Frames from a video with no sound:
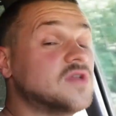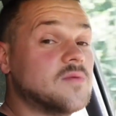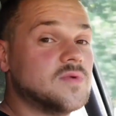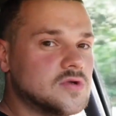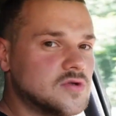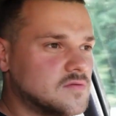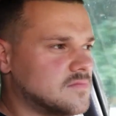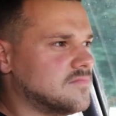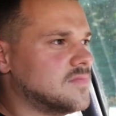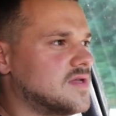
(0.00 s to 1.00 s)
damage,
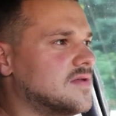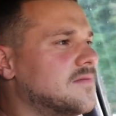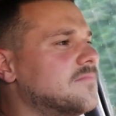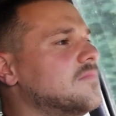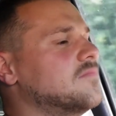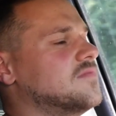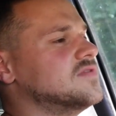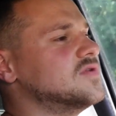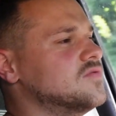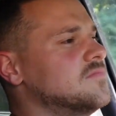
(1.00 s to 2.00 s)
right?
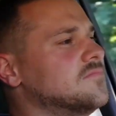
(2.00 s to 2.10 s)
So,